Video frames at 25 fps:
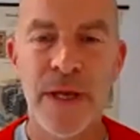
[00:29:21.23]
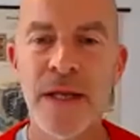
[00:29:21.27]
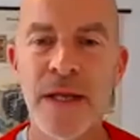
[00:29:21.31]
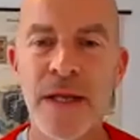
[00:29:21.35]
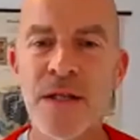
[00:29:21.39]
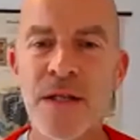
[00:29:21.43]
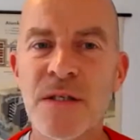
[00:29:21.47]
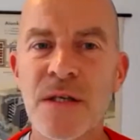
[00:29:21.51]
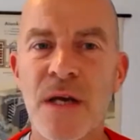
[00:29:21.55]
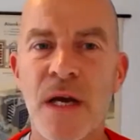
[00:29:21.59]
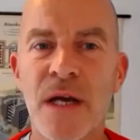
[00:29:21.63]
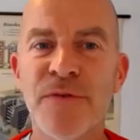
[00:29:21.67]

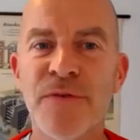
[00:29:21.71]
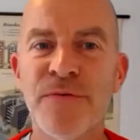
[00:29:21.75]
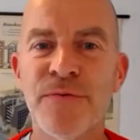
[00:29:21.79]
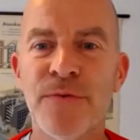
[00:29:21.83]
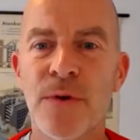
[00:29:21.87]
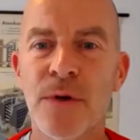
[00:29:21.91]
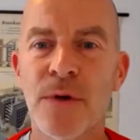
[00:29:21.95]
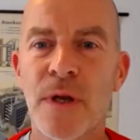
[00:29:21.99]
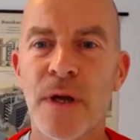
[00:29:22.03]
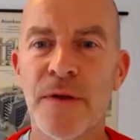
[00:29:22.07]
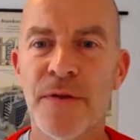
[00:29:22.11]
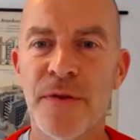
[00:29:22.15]

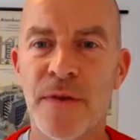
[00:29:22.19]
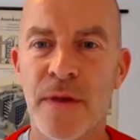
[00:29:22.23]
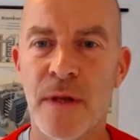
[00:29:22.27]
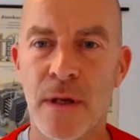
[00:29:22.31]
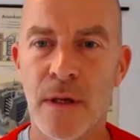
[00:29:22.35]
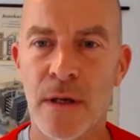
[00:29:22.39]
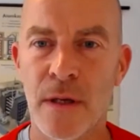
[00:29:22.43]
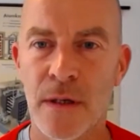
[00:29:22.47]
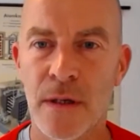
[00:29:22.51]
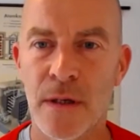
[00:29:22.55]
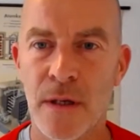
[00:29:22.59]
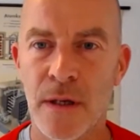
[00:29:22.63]
insightful. I
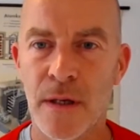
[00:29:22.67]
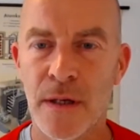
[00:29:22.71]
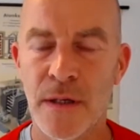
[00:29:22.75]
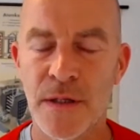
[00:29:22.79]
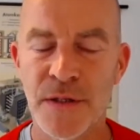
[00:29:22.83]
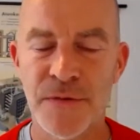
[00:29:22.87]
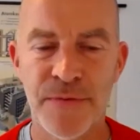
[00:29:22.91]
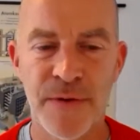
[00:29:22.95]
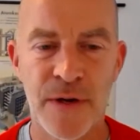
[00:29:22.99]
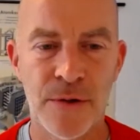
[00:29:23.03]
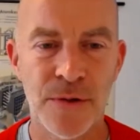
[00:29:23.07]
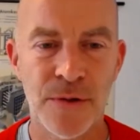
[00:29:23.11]
think
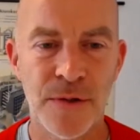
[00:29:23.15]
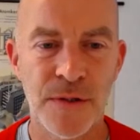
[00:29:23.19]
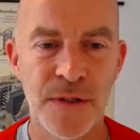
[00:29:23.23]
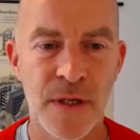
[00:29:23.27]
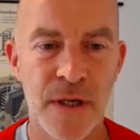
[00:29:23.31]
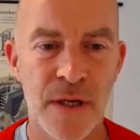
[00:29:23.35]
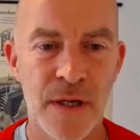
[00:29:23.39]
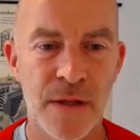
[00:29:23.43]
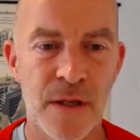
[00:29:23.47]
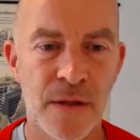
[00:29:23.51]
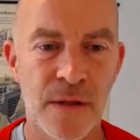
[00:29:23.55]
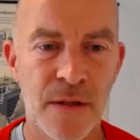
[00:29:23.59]
it's fair to
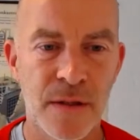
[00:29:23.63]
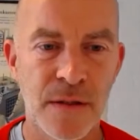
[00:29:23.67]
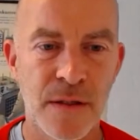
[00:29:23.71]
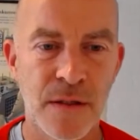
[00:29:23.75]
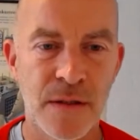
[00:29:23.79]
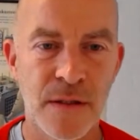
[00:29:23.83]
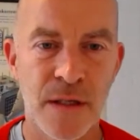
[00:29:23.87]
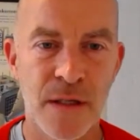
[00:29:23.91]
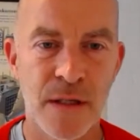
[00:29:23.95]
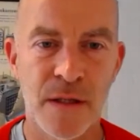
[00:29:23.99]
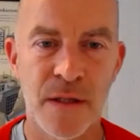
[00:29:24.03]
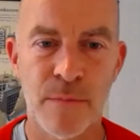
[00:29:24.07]
say that this
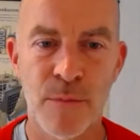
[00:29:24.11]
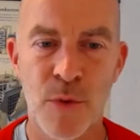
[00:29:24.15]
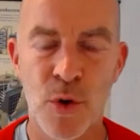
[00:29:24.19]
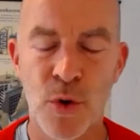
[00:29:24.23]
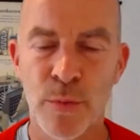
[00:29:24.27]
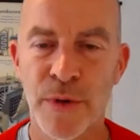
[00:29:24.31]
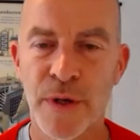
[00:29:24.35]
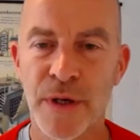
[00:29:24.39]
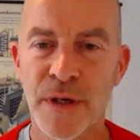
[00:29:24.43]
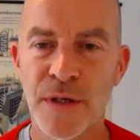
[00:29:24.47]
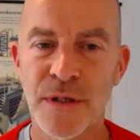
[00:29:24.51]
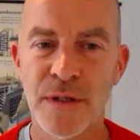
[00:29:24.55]
is at the
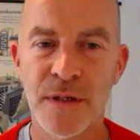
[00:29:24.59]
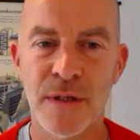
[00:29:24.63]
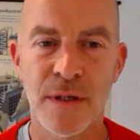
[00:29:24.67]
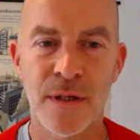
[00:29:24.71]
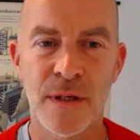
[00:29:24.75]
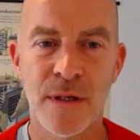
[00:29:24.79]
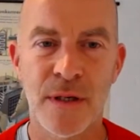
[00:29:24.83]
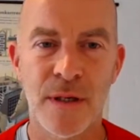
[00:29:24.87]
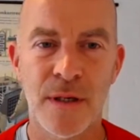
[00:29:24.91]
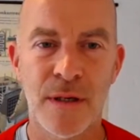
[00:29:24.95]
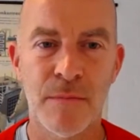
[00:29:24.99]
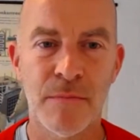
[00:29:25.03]
moment,
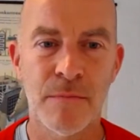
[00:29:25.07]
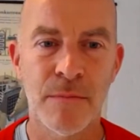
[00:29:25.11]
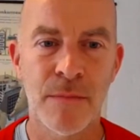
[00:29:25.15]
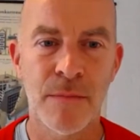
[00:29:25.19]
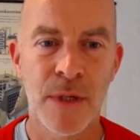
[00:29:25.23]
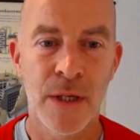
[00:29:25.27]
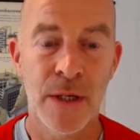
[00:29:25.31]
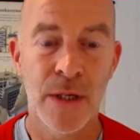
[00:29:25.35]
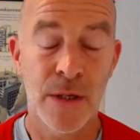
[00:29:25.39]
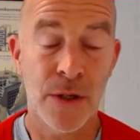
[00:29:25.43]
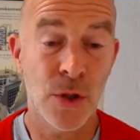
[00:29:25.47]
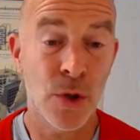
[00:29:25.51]

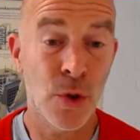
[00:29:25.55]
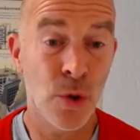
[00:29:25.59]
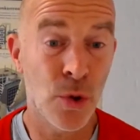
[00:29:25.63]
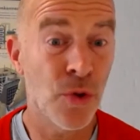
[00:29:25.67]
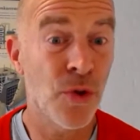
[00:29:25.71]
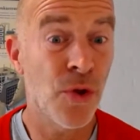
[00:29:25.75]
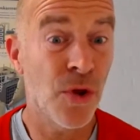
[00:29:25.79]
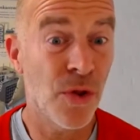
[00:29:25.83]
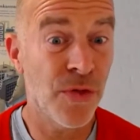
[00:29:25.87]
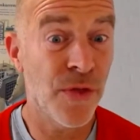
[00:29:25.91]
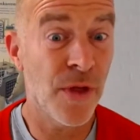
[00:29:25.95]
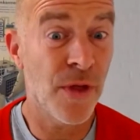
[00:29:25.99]
you
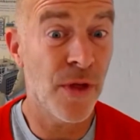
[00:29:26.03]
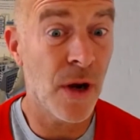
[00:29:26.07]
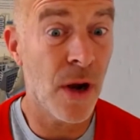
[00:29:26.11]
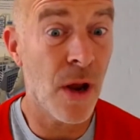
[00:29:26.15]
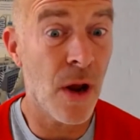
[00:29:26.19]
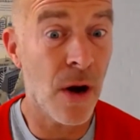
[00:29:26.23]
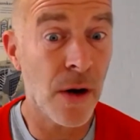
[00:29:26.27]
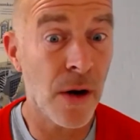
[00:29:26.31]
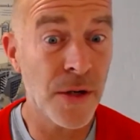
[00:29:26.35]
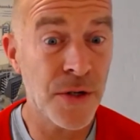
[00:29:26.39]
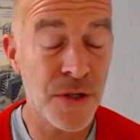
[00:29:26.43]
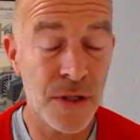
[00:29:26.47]
know, the
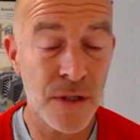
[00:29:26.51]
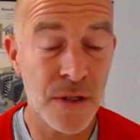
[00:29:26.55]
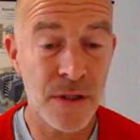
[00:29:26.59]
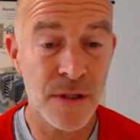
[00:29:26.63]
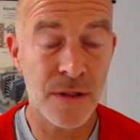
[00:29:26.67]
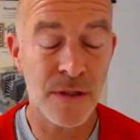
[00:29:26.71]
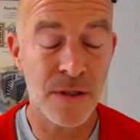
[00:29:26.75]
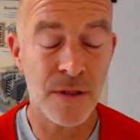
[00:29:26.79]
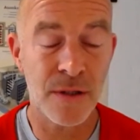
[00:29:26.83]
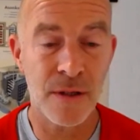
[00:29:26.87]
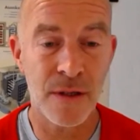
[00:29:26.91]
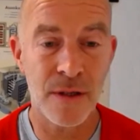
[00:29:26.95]

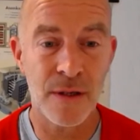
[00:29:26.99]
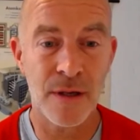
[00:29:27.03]
largest